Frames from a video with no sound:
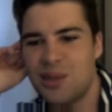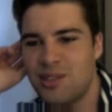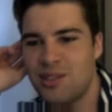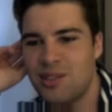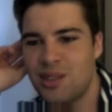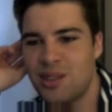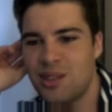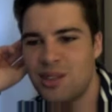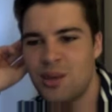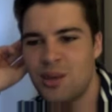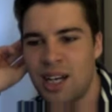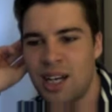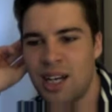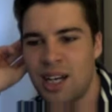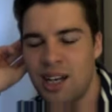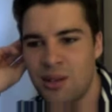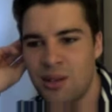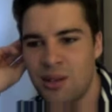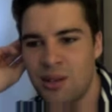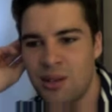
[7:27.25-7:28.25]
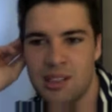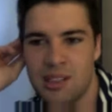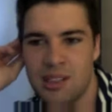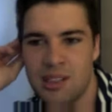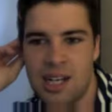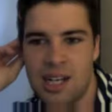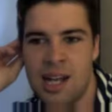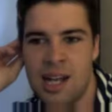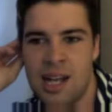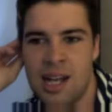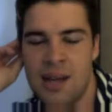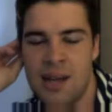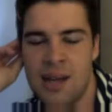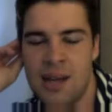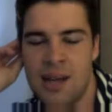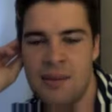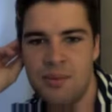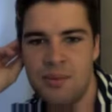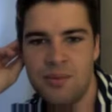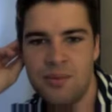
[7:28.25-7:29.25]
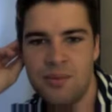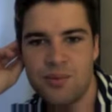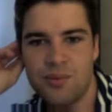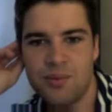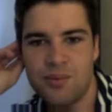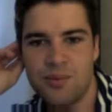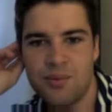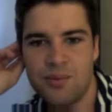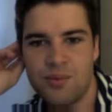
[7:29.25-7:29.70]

[no speech]